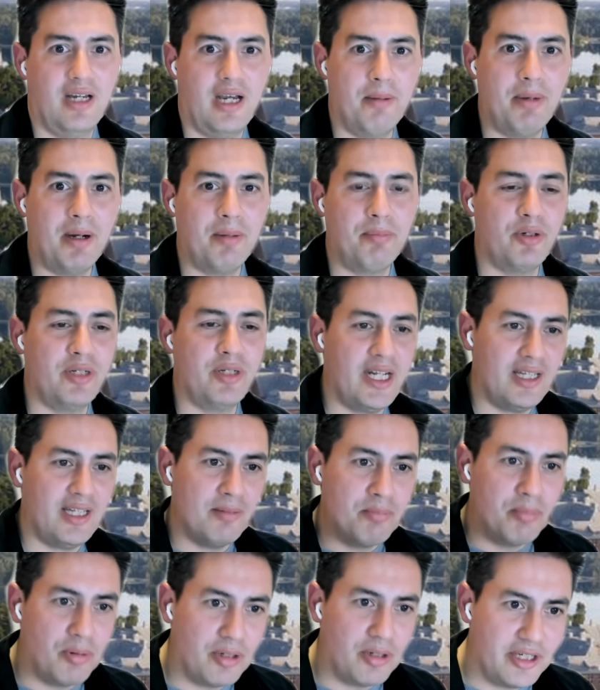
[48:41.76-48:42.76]
about
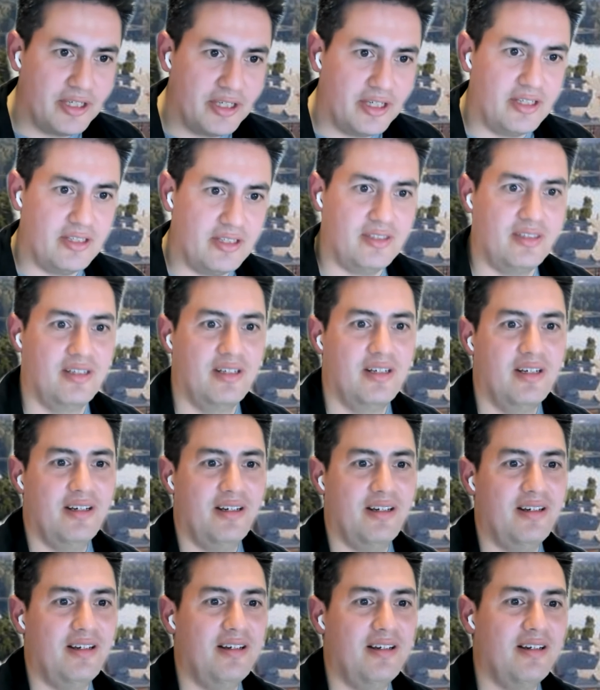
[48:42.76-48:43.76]
protecting borders,
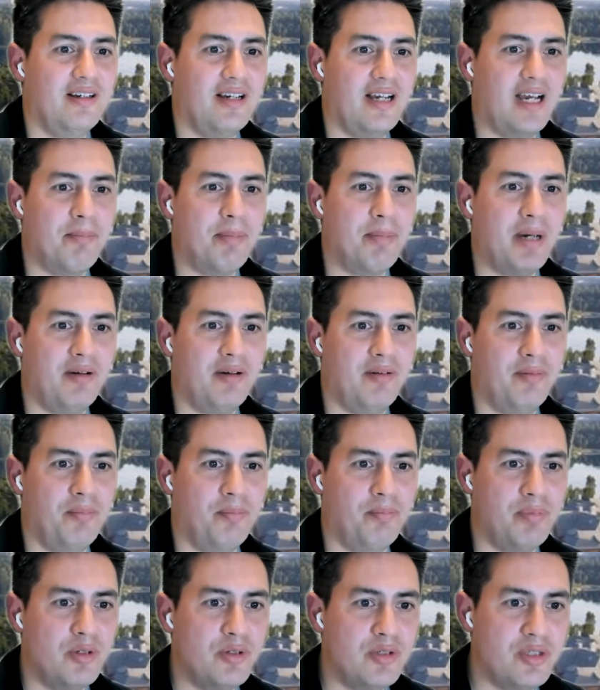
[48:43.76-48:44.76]
about
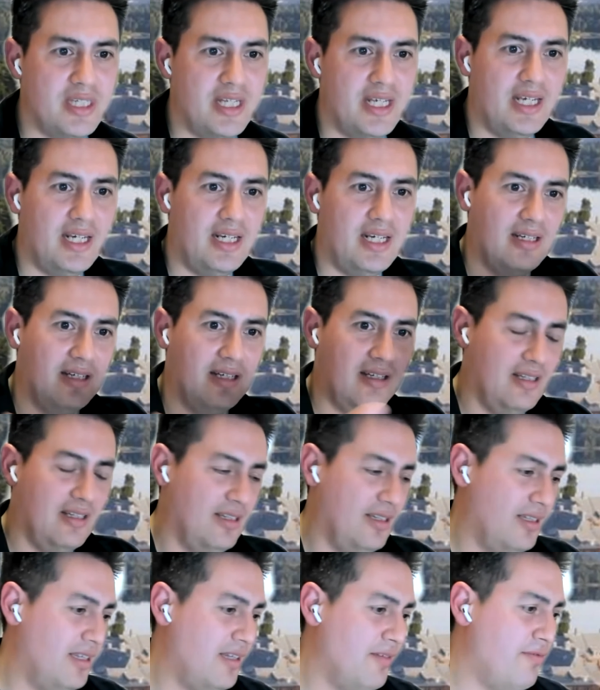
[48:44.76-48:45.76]
boosting
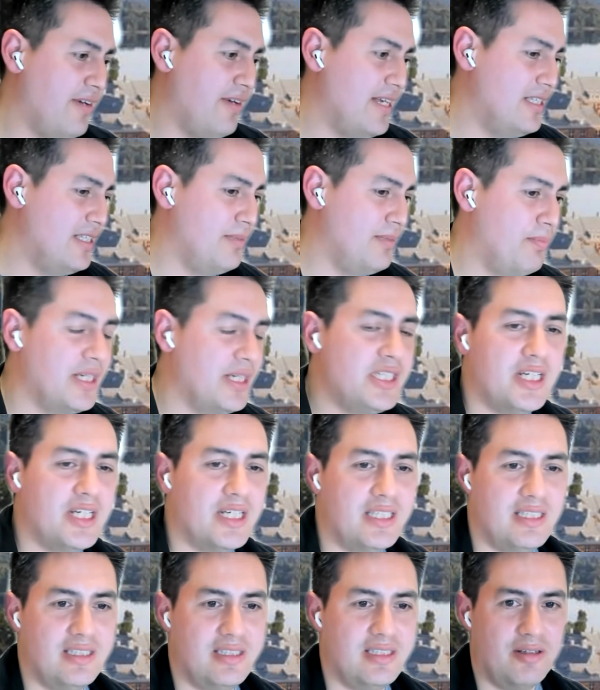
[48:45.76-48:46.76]
defense
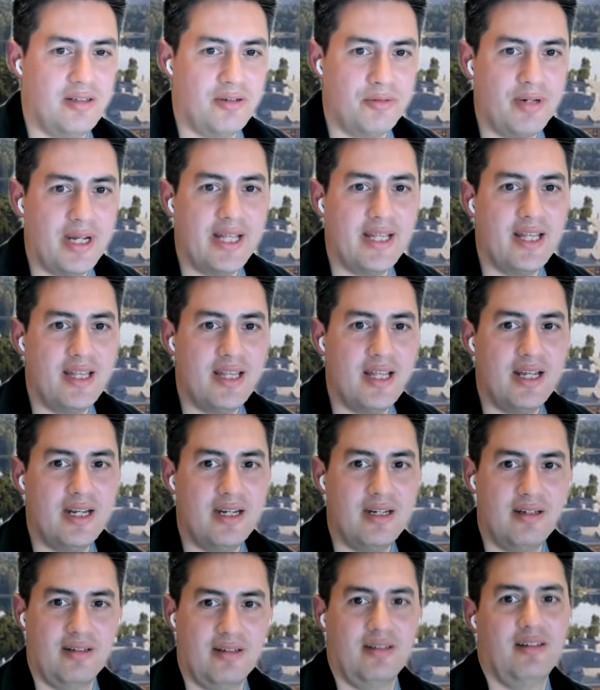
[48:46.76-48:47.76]
budgets rather
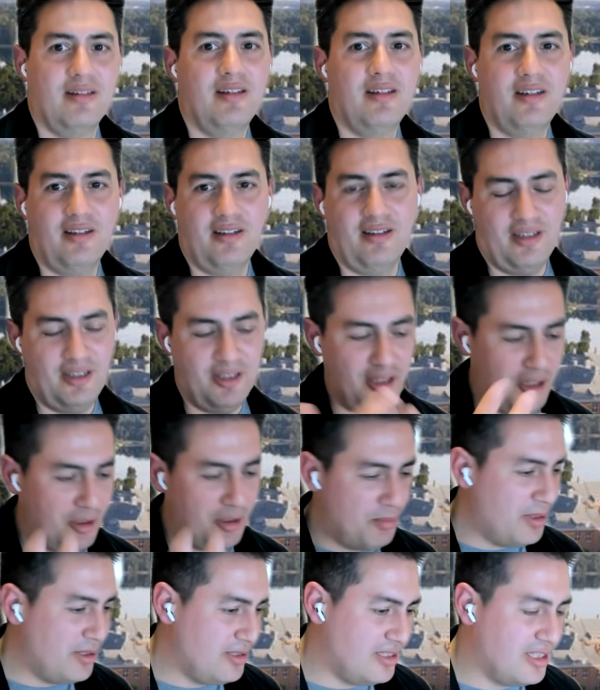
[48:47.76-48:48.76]
than
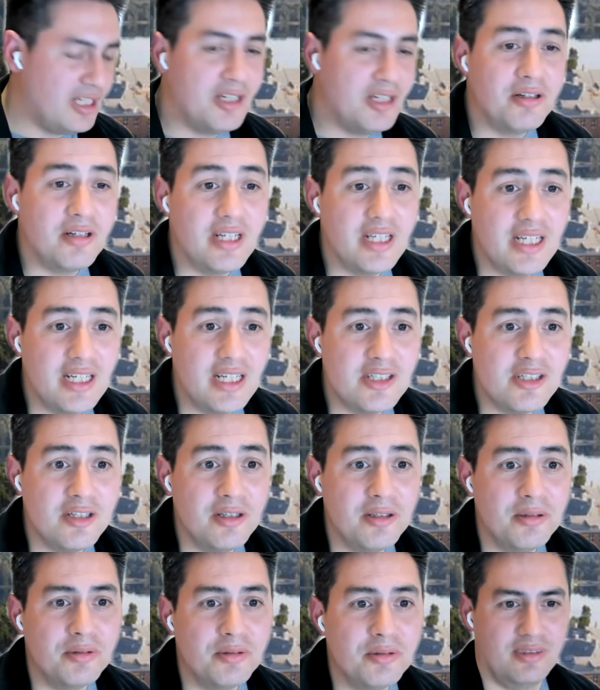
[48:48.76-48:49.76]
human security
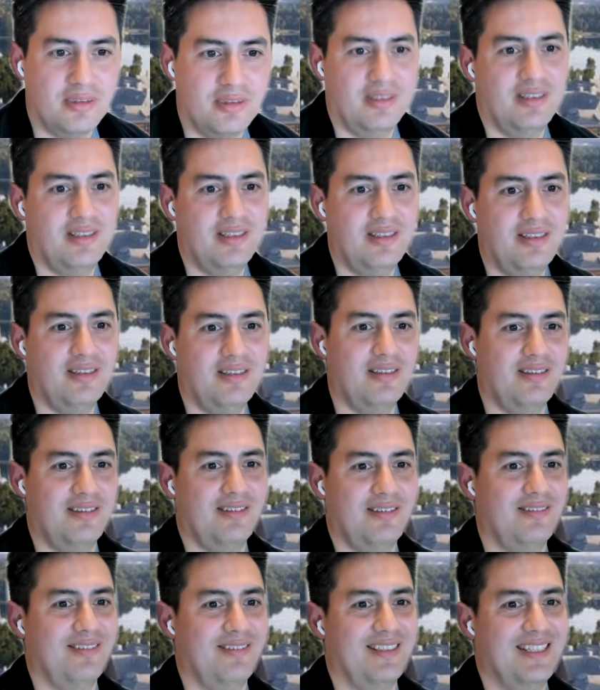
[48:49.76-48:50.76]
issues,
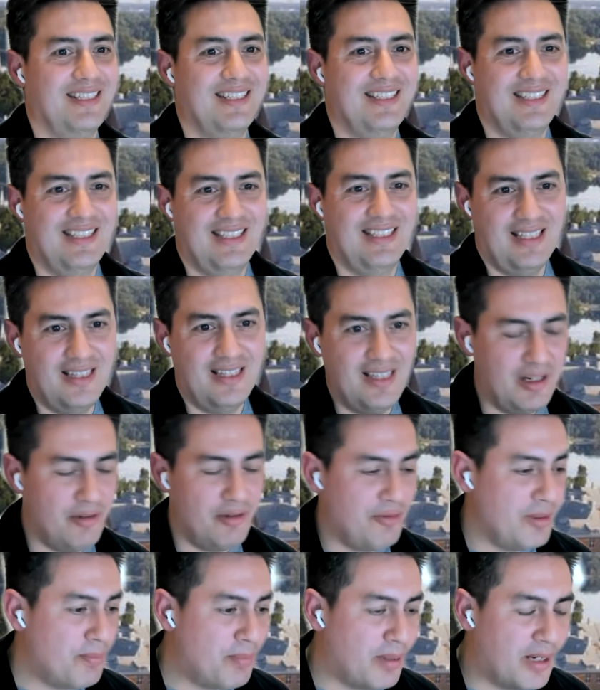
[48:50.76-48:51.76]
dealing
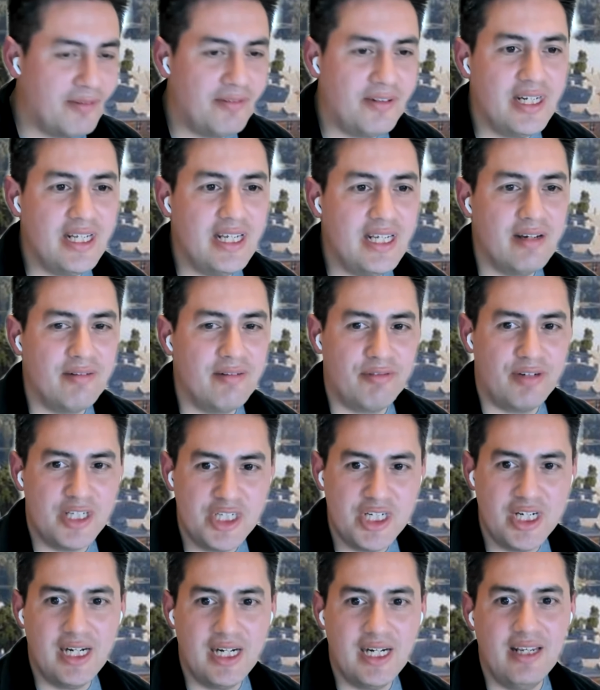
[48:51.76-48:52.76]
with poverty and
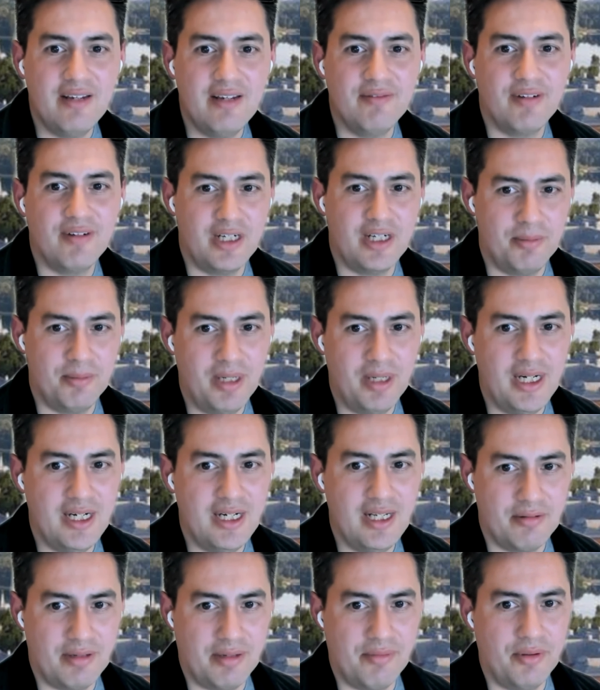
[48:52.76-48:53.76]
fragility and
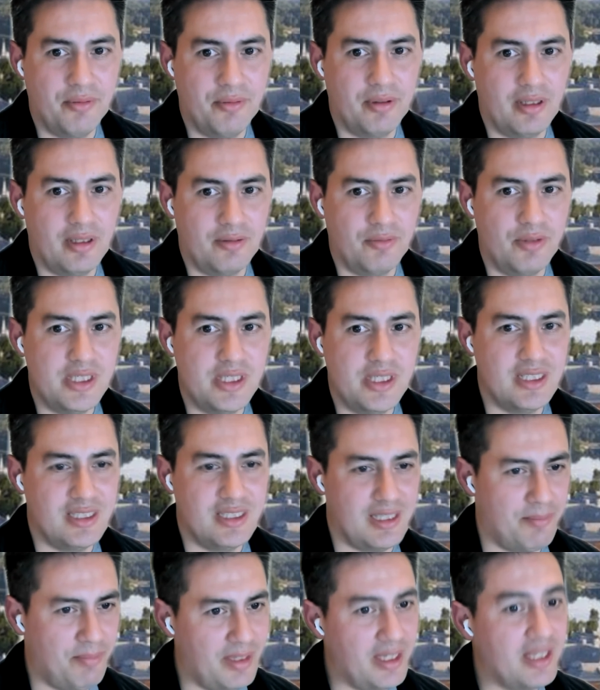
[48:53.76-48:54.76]
vulnerability around the world, which is
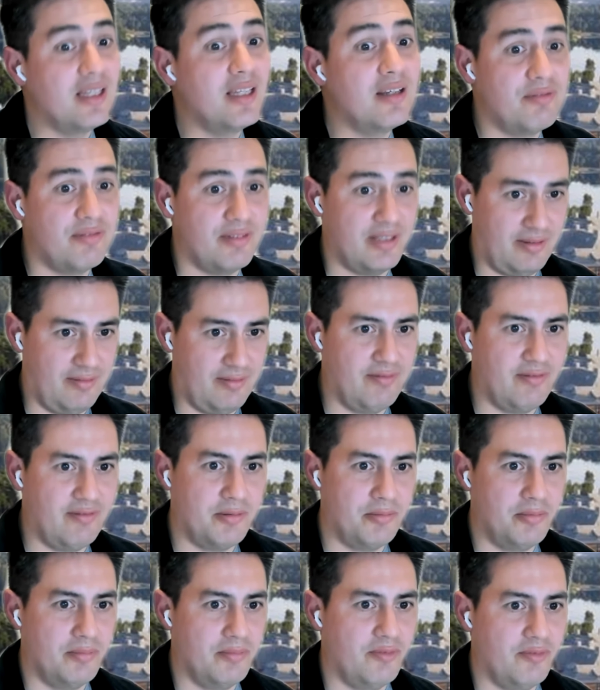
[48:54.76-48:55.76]
something different
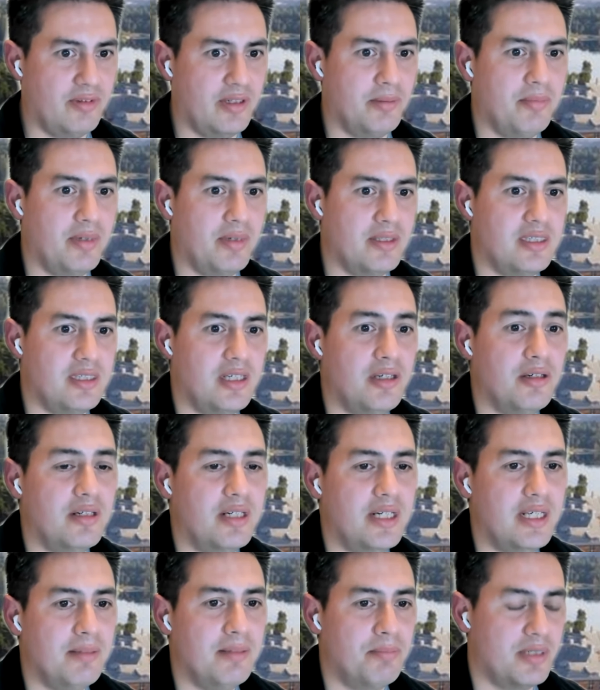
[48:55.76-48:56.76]
from a
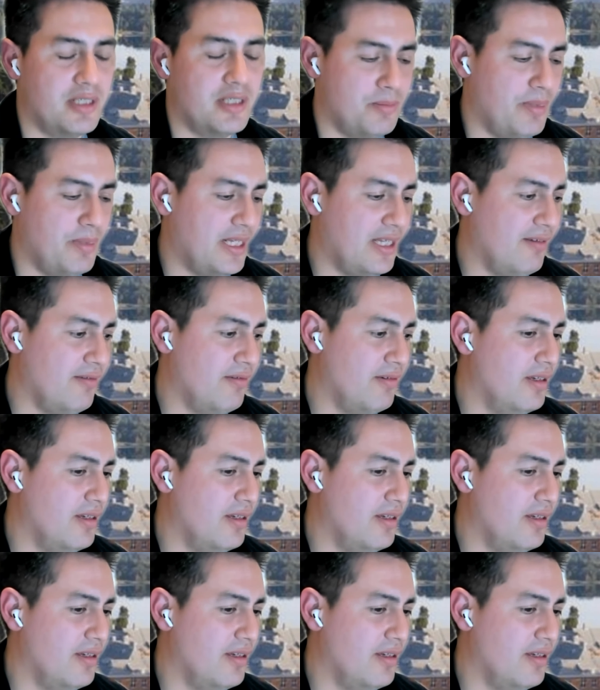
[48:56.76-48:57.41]
security perspective.